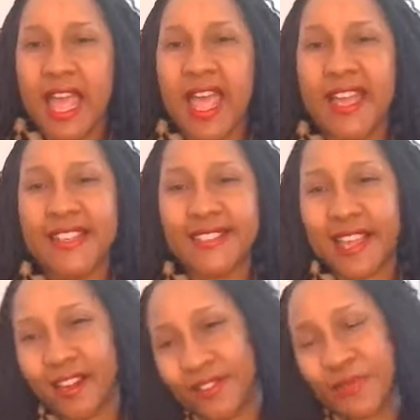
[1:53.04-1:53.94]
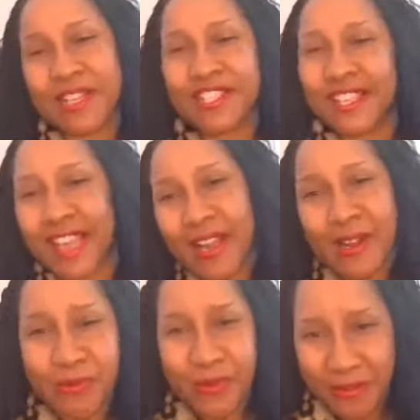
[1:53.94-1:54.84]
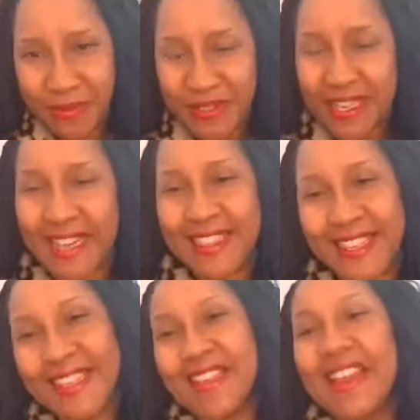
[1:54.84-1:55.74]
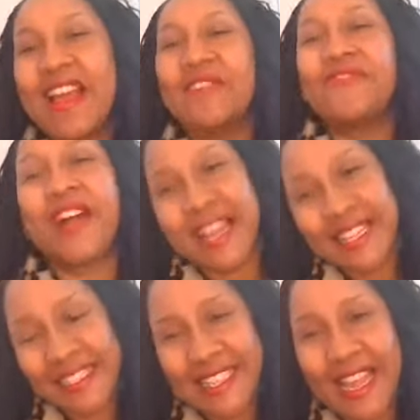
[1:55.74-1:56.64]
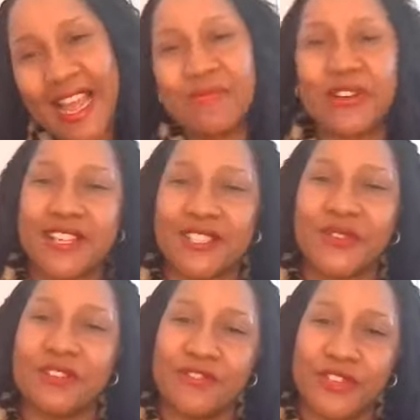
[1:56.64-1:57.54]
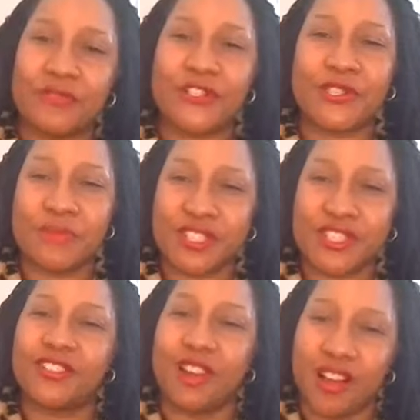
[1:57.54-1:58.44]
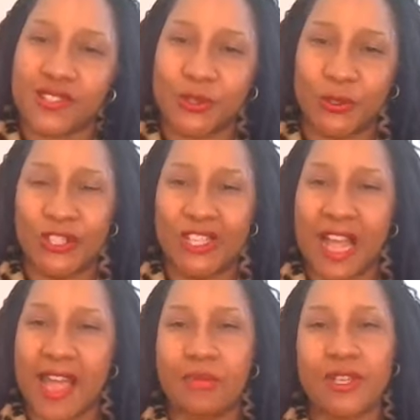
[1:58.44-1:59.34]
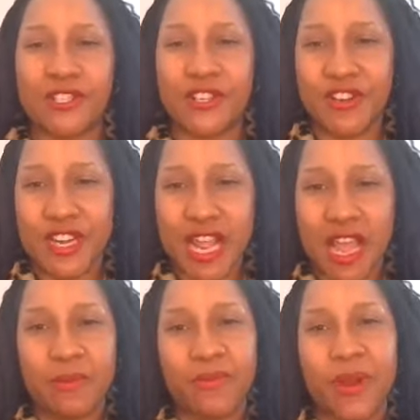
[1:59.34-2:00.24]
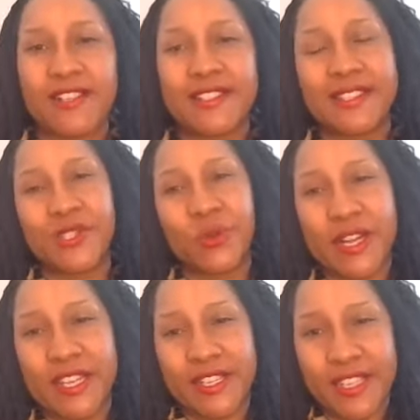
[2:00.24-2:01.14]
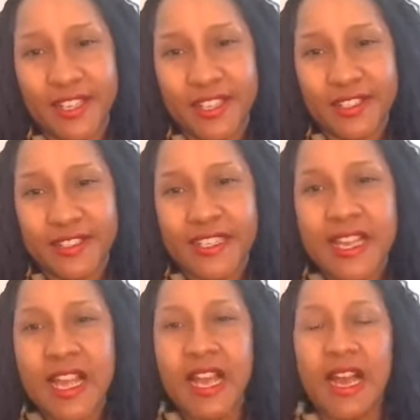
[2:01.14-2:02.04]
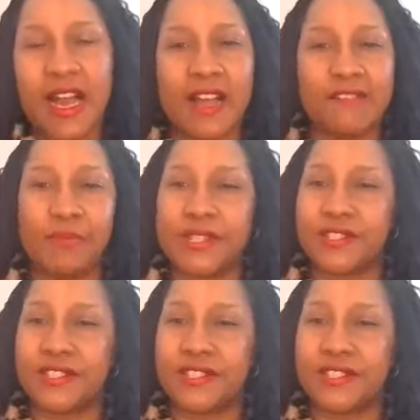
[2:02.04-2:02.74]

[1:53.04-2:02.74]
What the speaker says: And shout out to my Chicago people. And then finally, I'm a graduate of University of Michigan Law School. I'm an attorney. I've been practicing 20 years. I've been